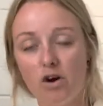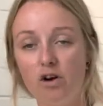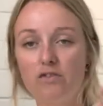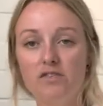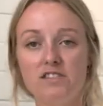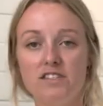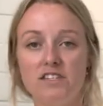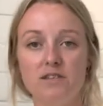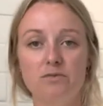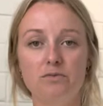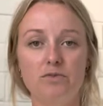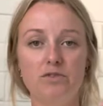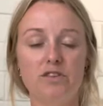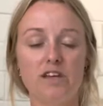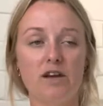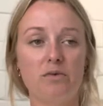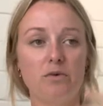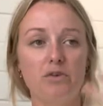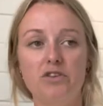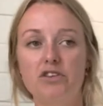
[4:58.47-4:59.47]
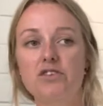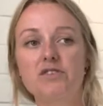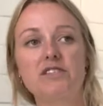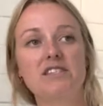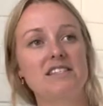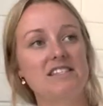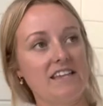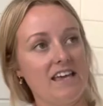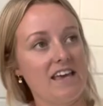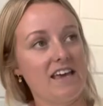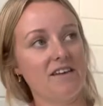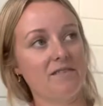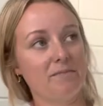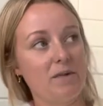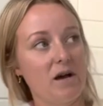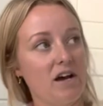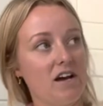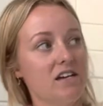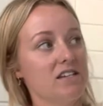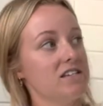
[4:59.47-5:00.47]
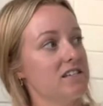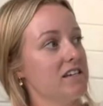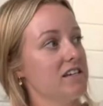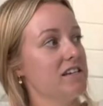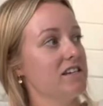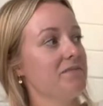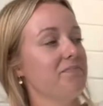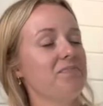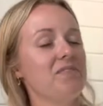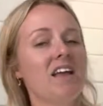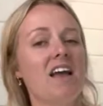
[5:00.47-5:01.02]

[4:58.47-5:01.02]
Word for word: Obviously they want you to see it in person,